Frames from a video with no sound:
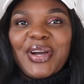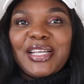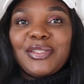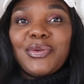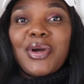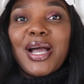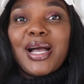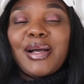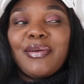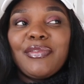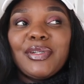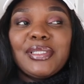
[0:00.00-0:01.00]
i do
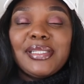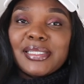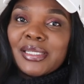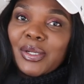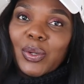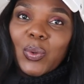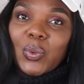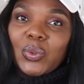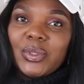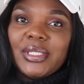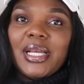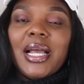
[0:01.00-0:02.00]
have a discount
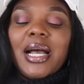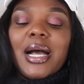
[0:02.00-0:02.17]
code